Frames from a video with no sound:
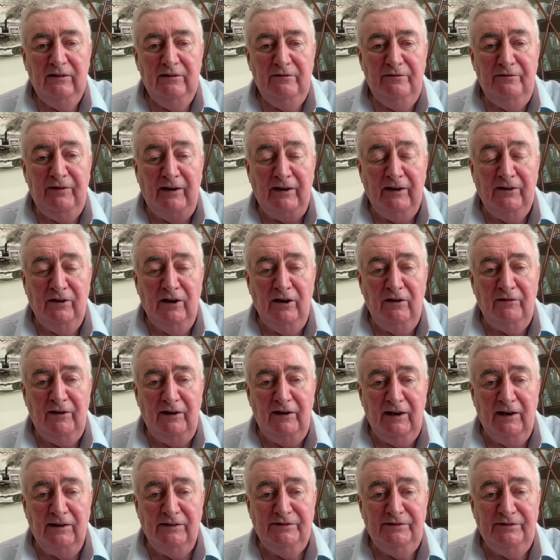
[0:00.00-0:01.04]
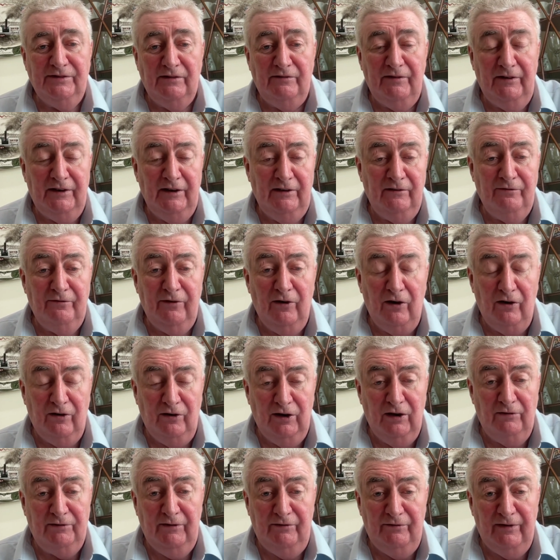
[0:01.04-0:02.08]
fell in love, I guess, or if he didn't fall in
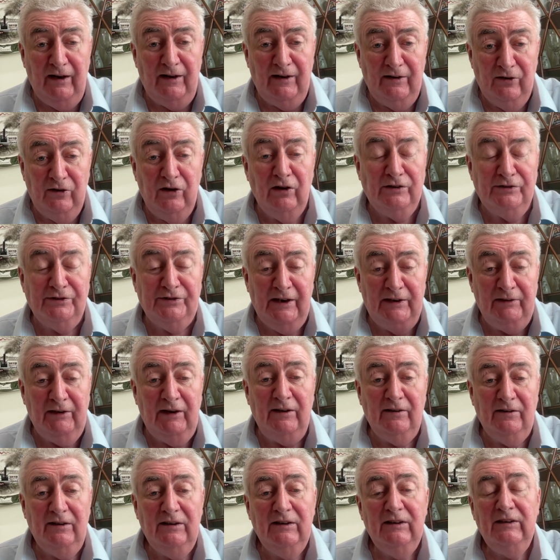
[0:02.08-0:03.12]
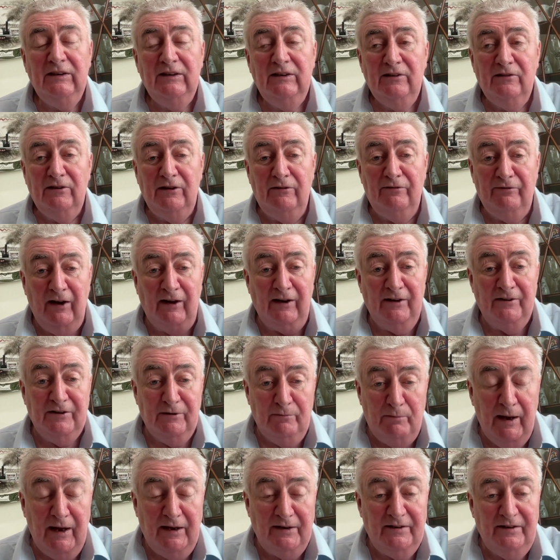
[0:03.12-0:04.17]
love, he fell in lust anyway. He fell into
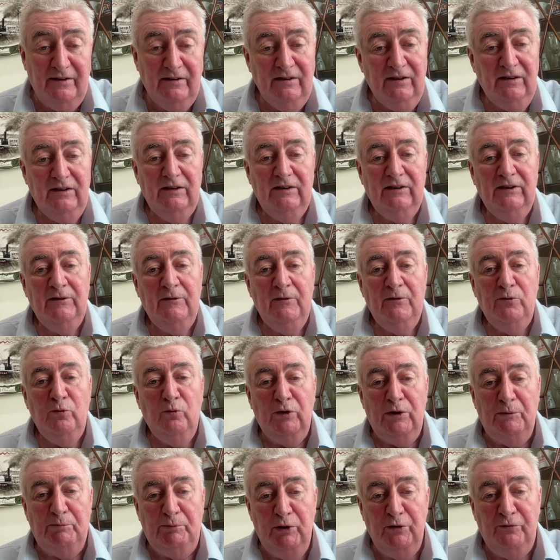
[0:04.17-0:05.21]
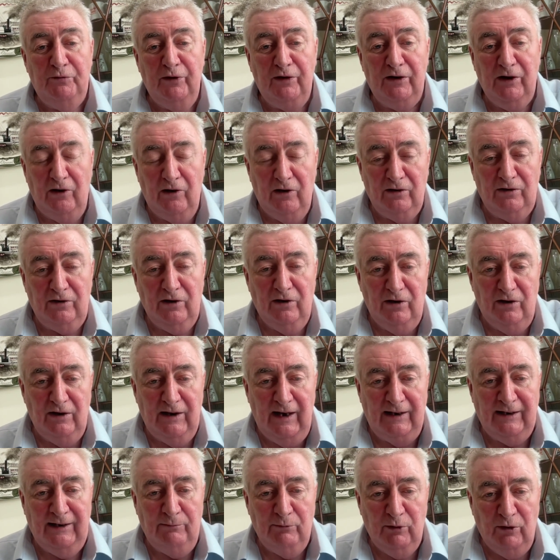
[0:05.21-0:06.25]
bed with a beautiful girl called
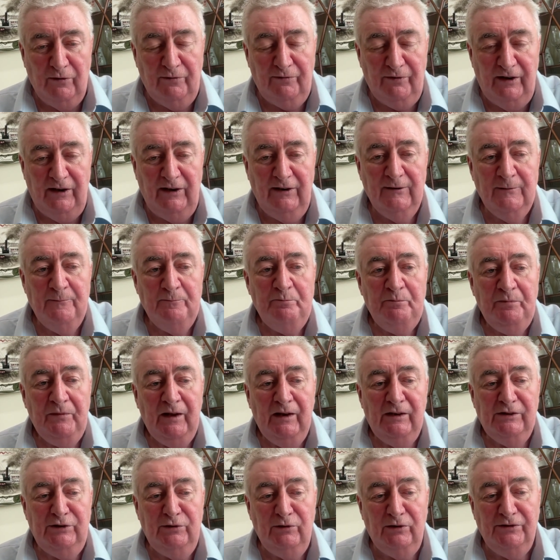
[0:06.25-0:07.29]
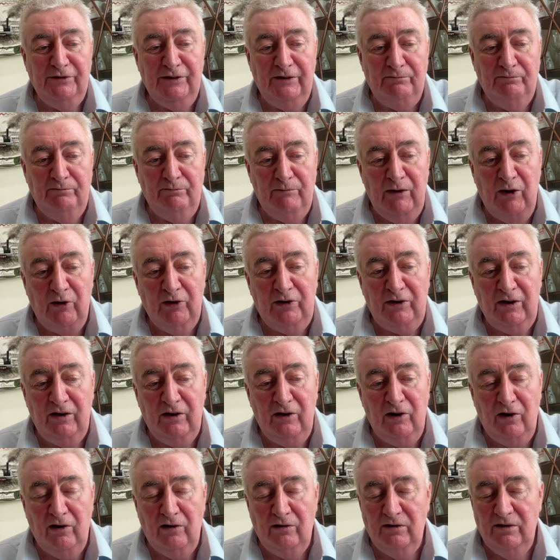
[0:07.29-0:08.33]
Annie Murphy. She was an American
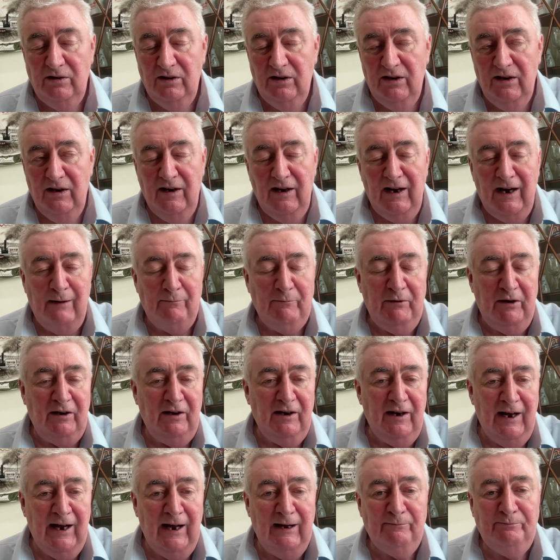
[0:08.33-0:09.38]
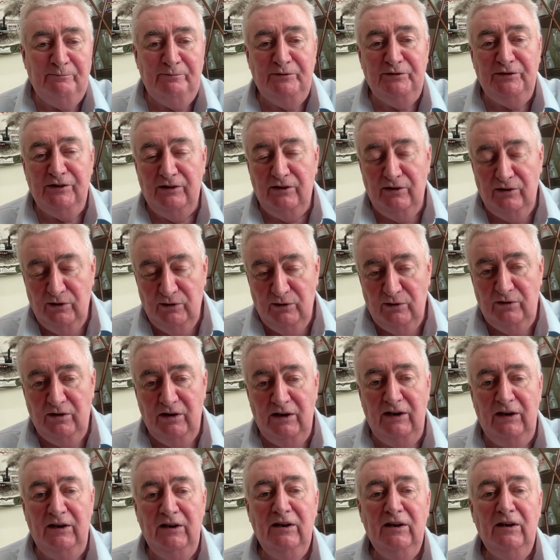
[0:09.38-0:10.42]
girl. I mean,
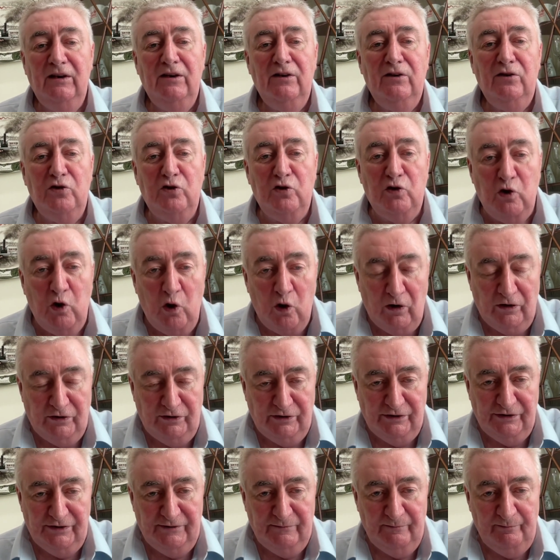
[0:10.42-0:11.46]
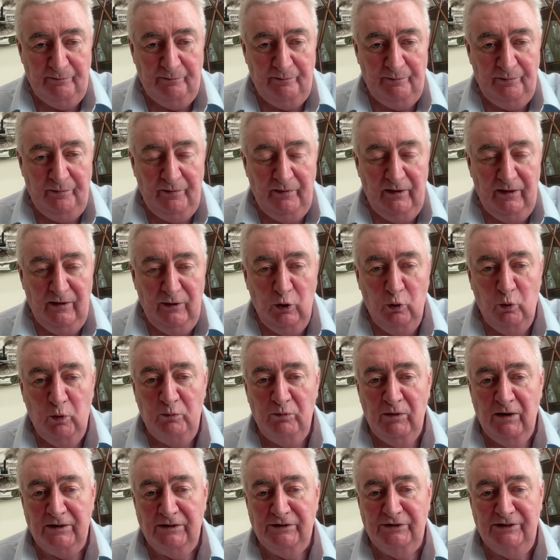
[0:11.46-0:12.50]
absolutely gorgeous. Who would
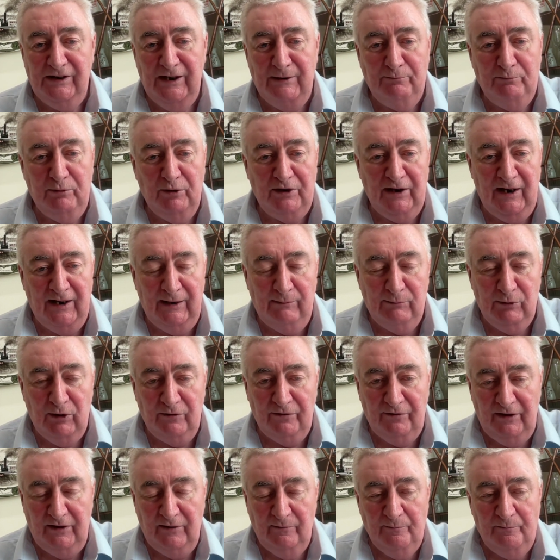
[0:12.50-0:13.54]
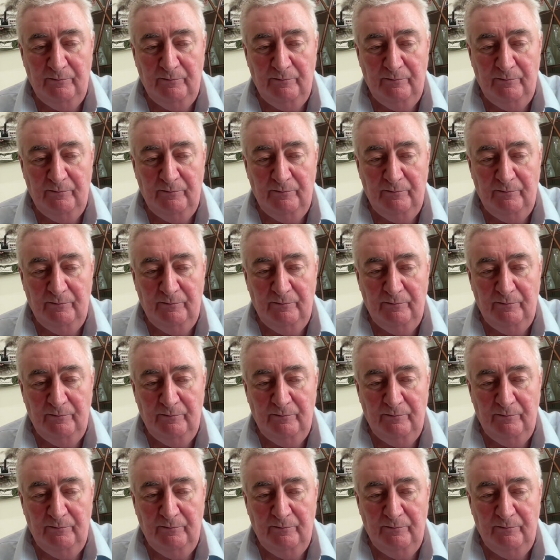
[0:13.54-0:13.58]
want to sleep with Annie Murphy?